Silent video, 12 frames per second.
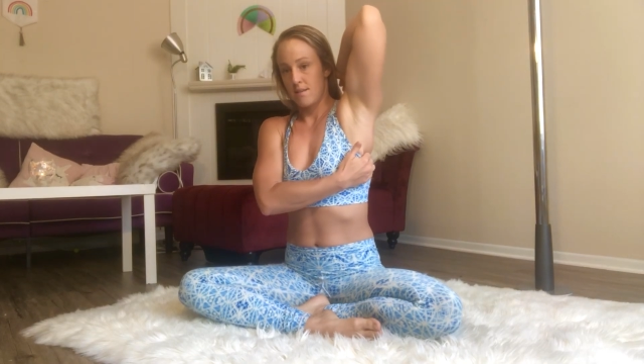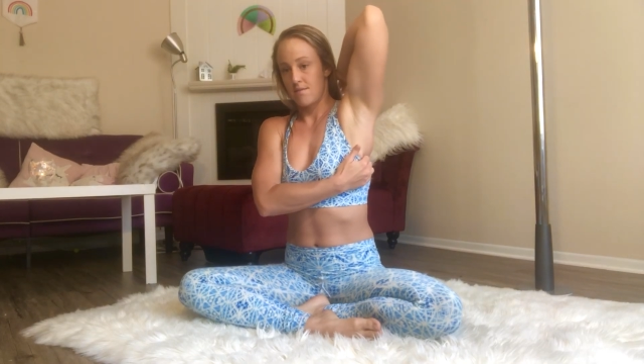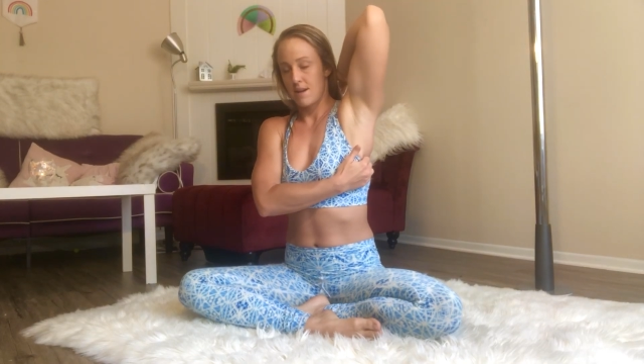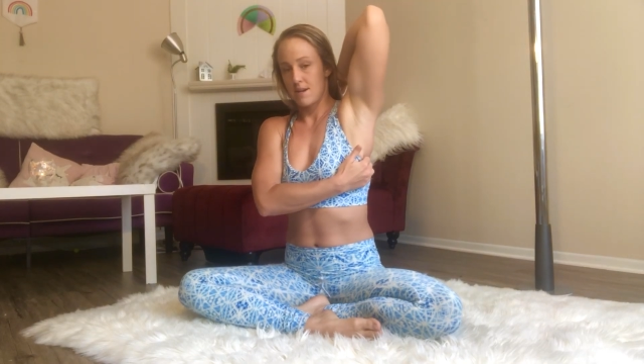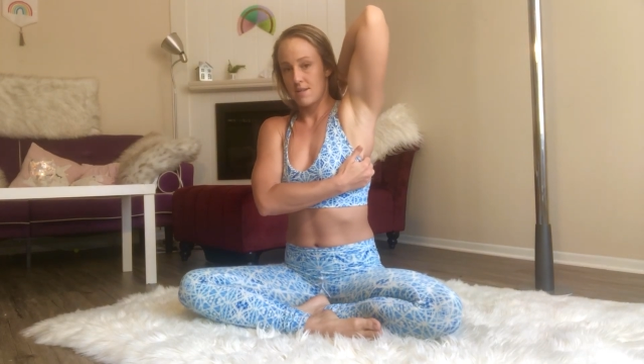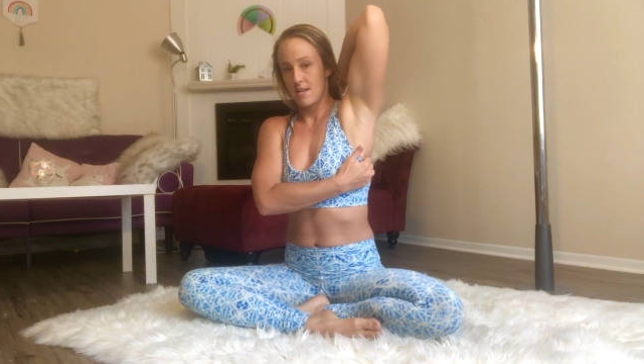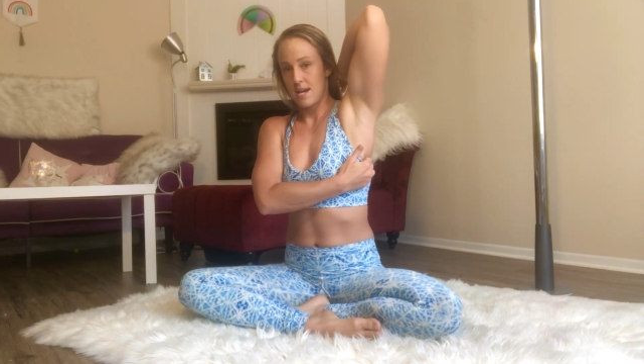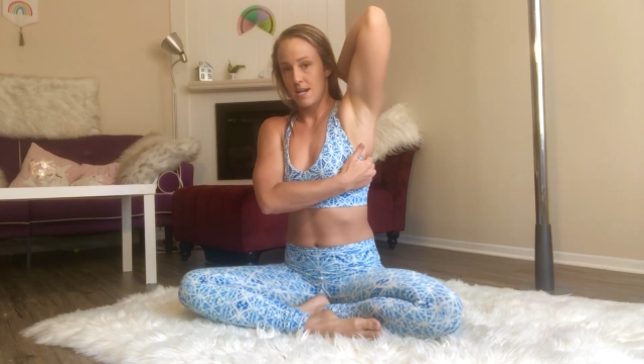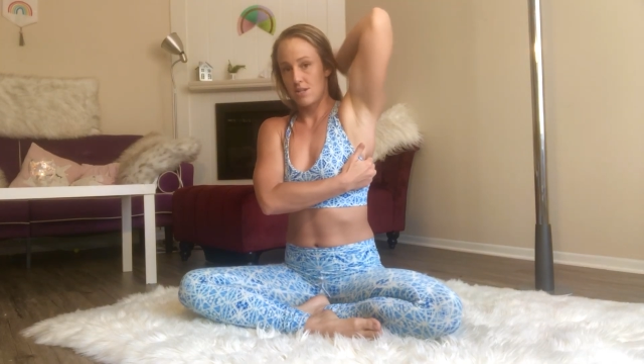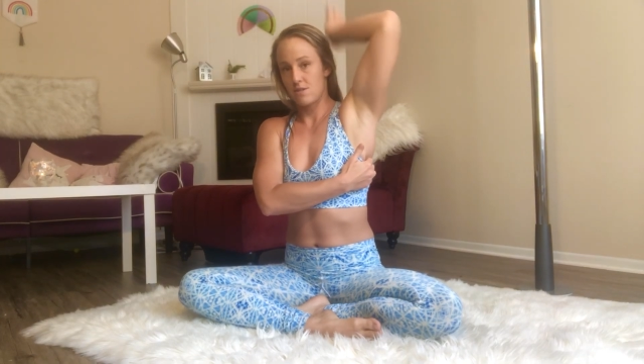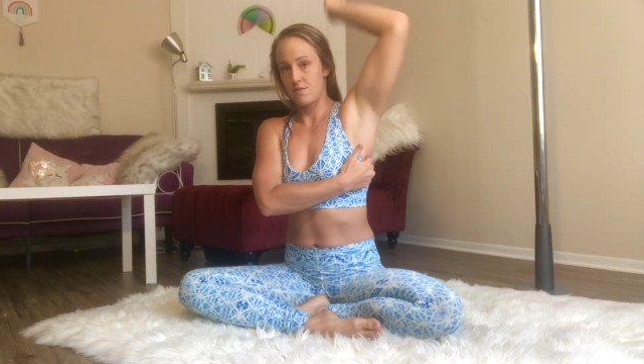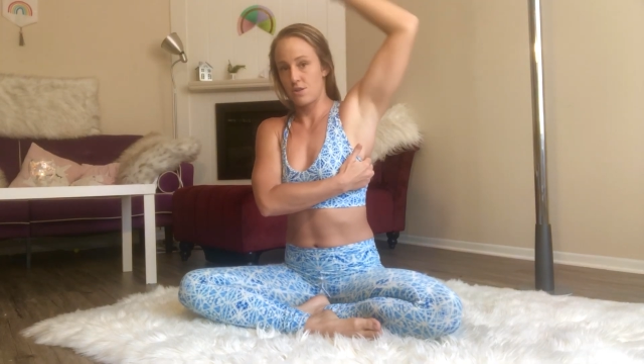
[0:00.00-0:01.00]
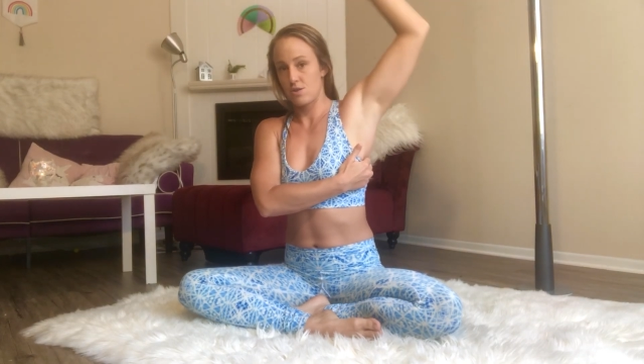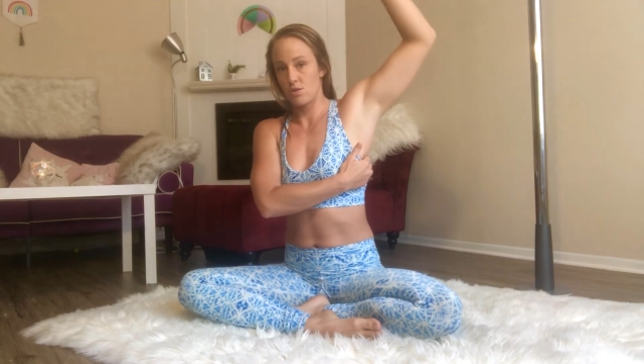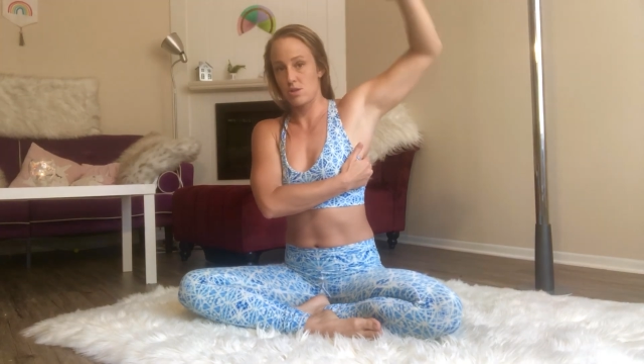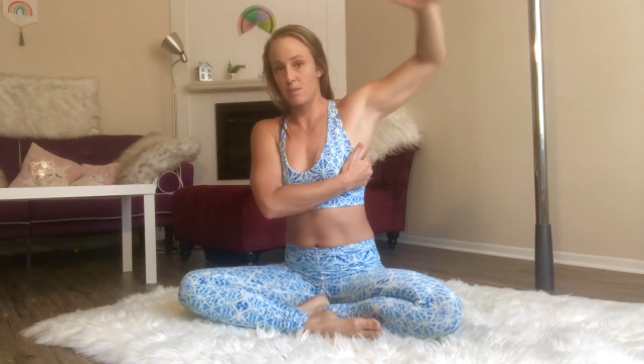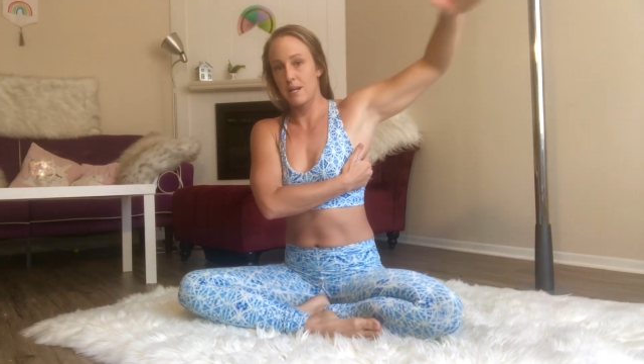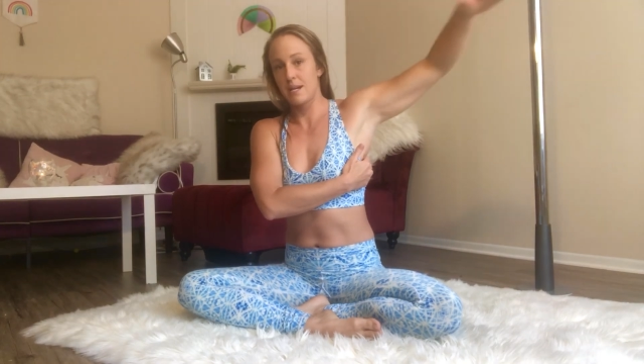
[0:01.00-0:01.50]
right on the edge of your
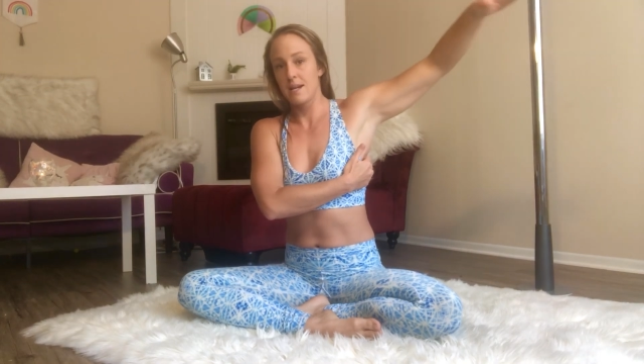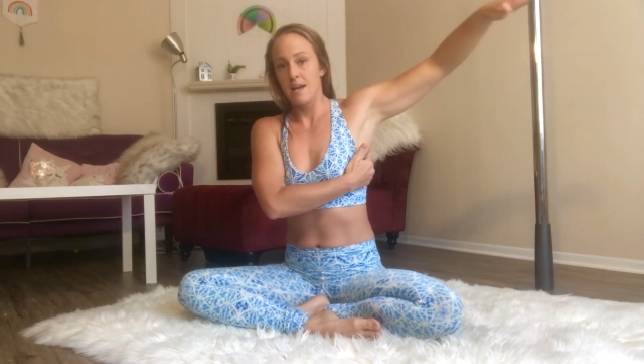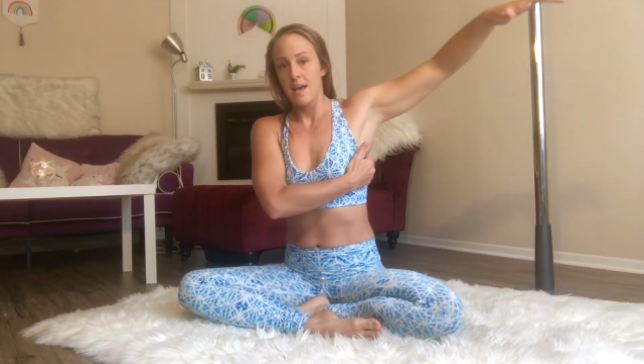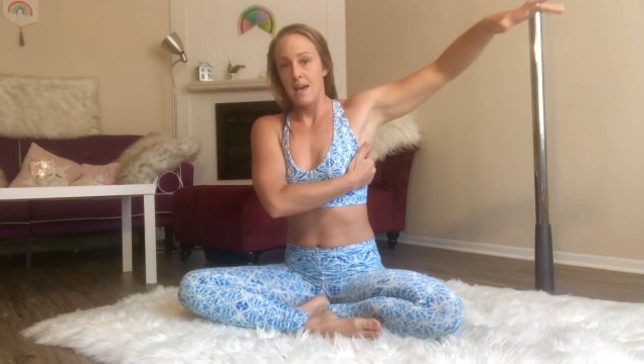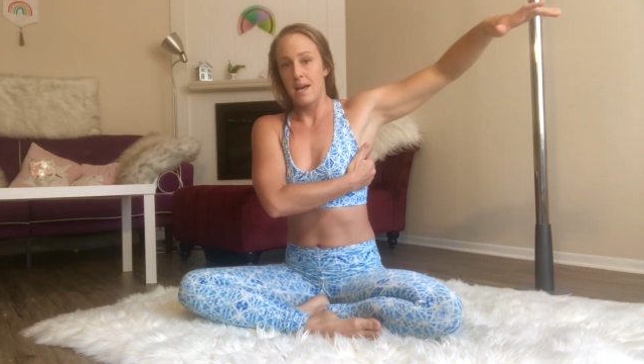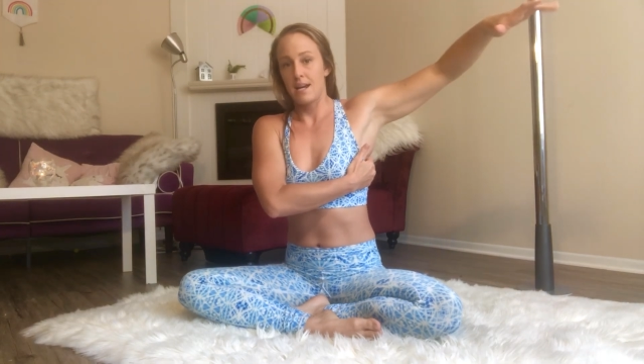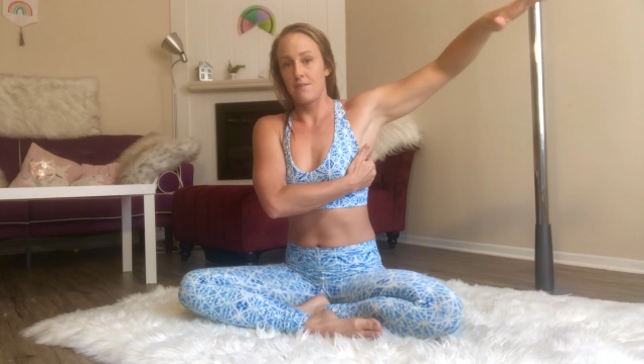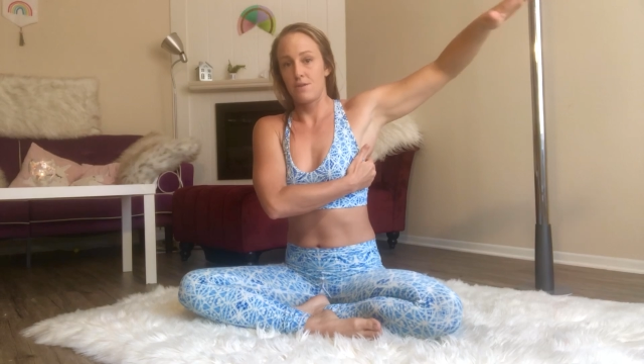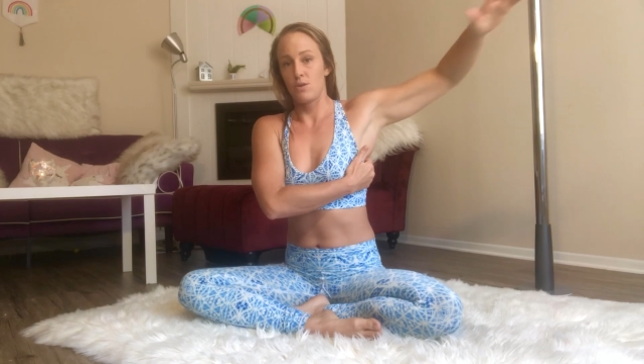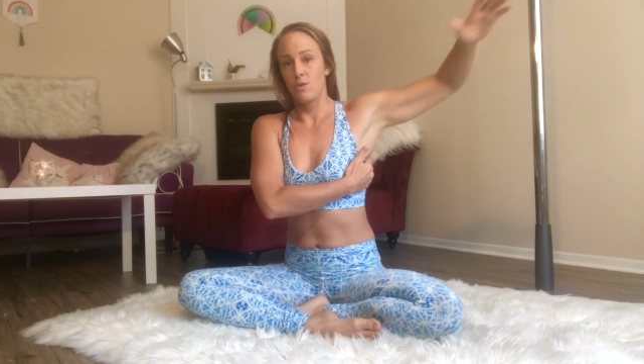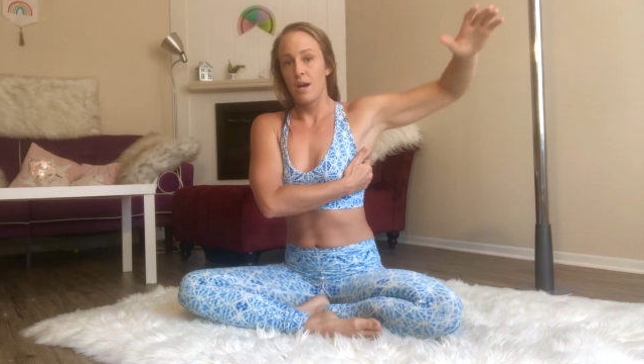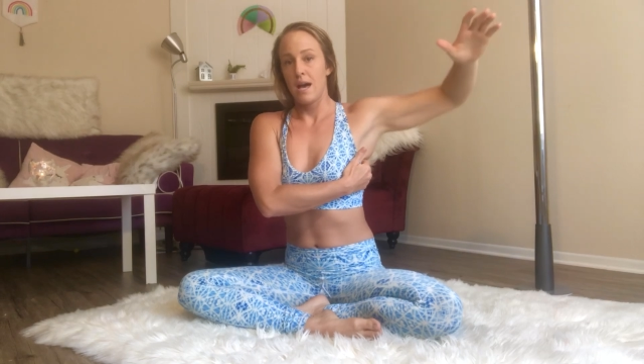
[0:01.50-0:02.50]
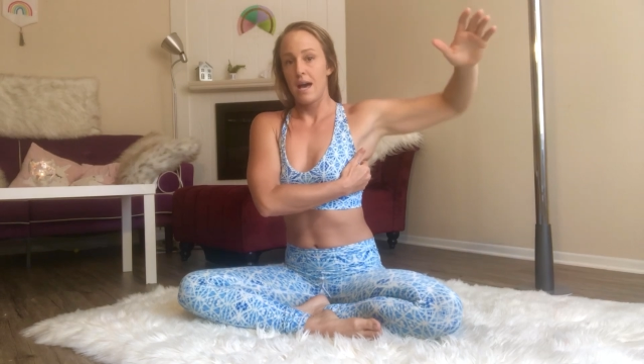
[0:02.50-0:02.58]
shoulder blade. And if you